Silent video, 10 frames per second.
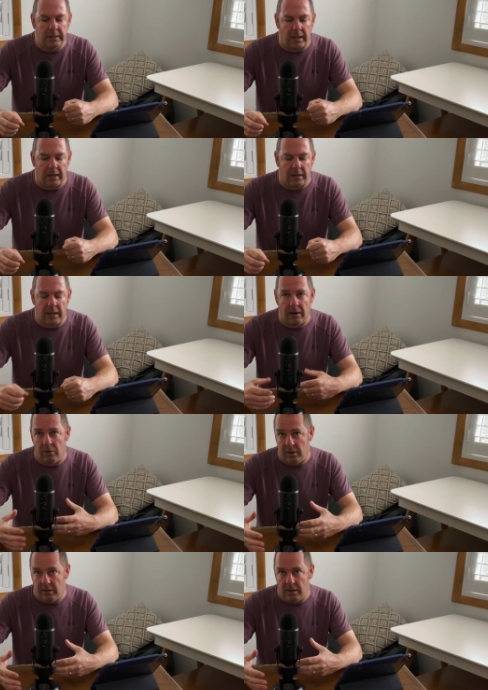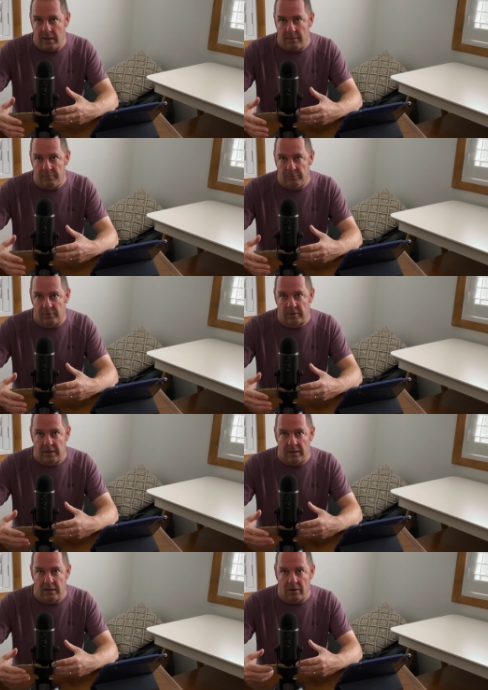and how I um,
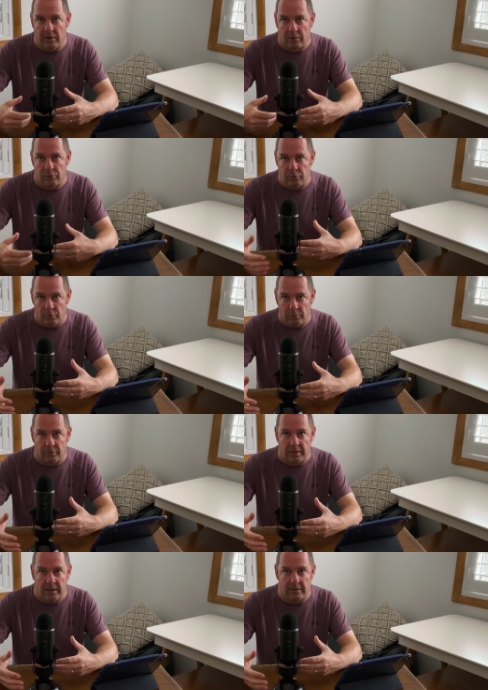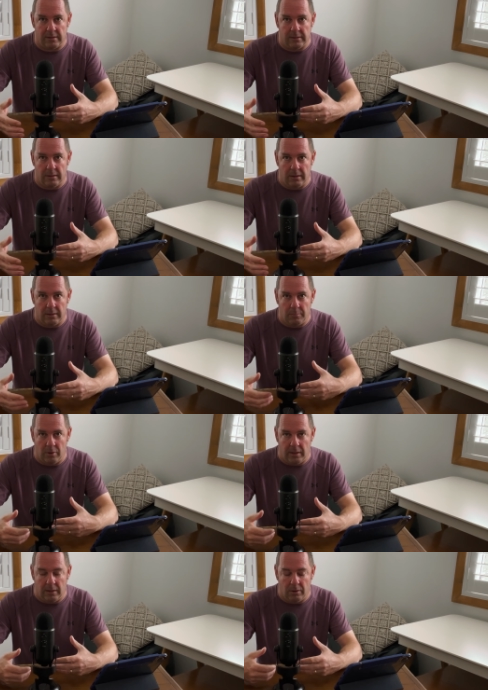see I could use that in, in
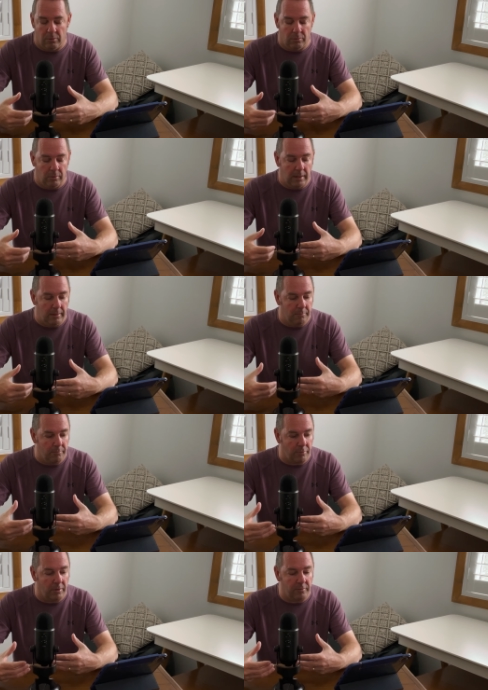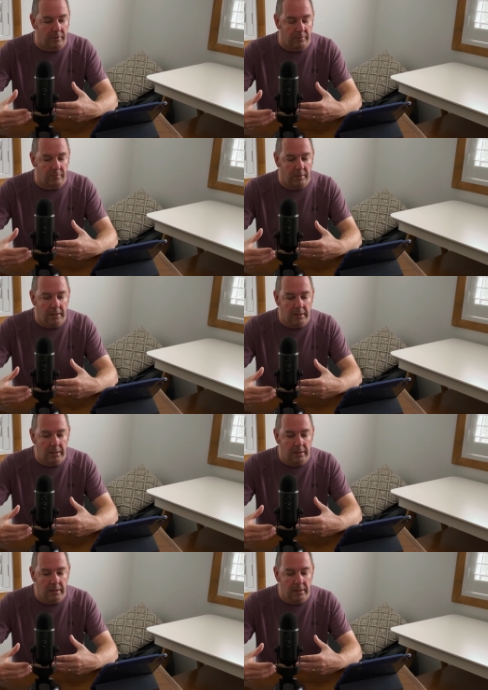my whole um, process.